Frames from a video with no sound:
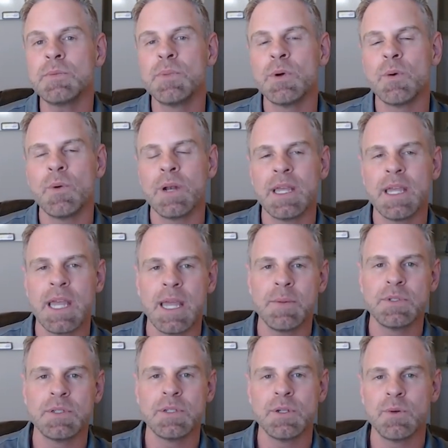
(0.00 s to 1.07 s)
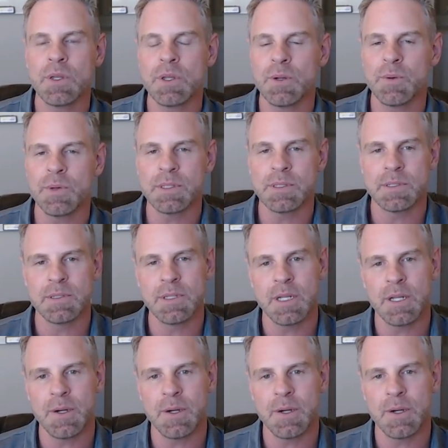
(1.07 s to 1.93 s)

but when it came to whether it was,